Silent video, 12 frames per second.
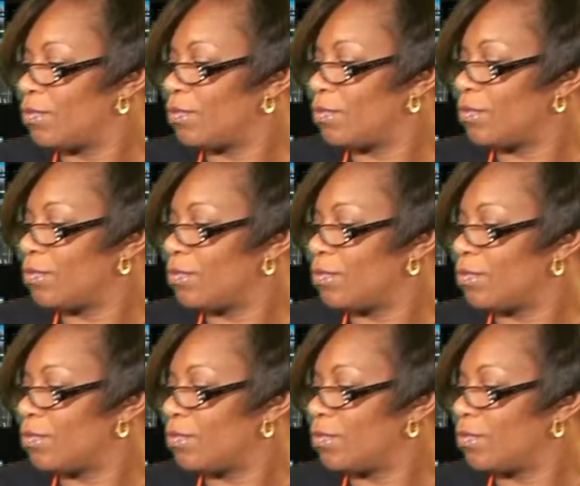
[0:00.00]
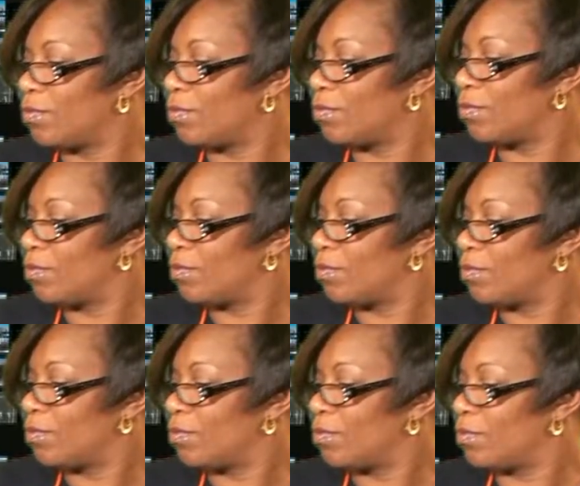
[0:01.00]

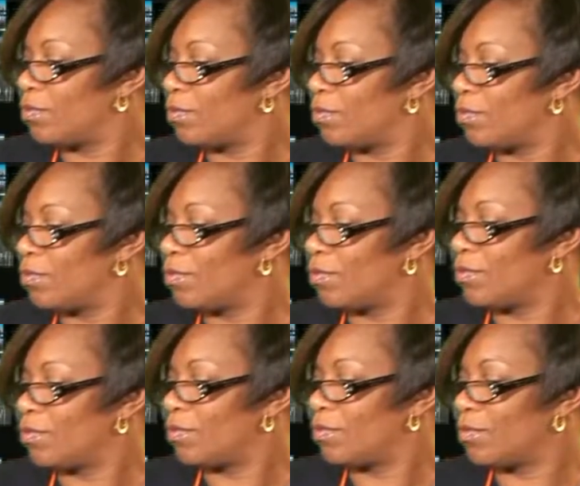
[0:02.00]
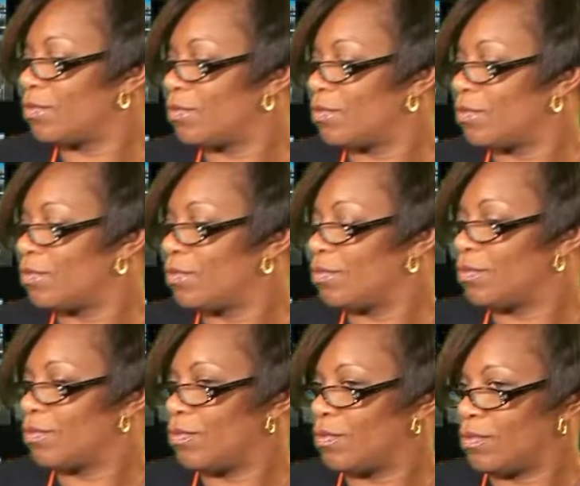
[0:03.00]

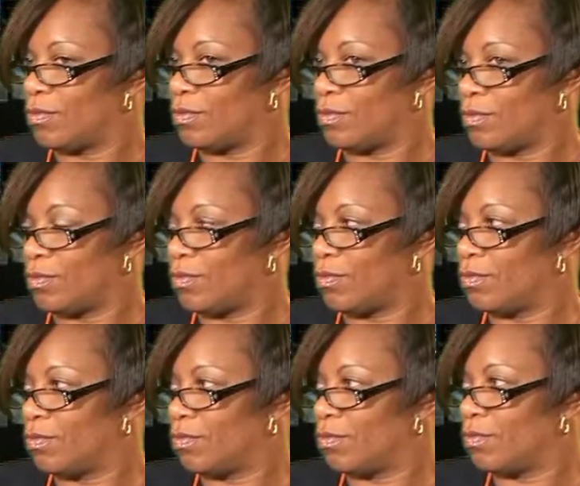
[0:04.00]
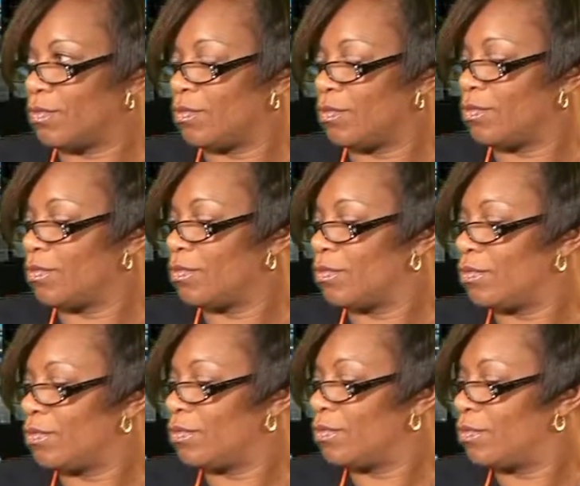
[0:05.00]

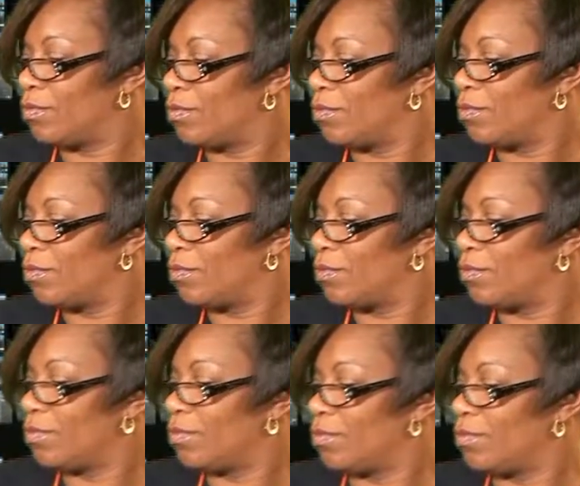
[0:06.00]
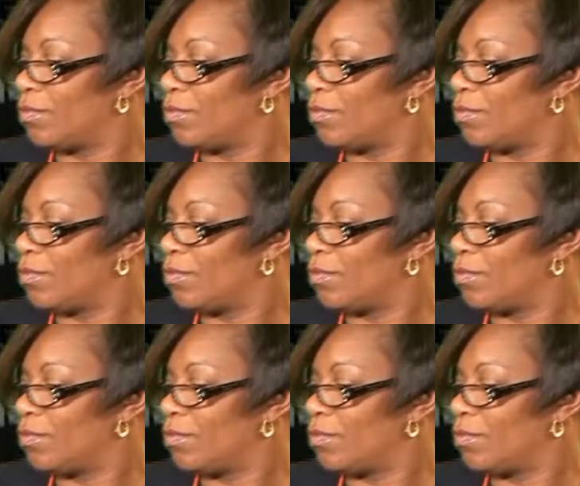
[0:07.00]
This person isn't speaking.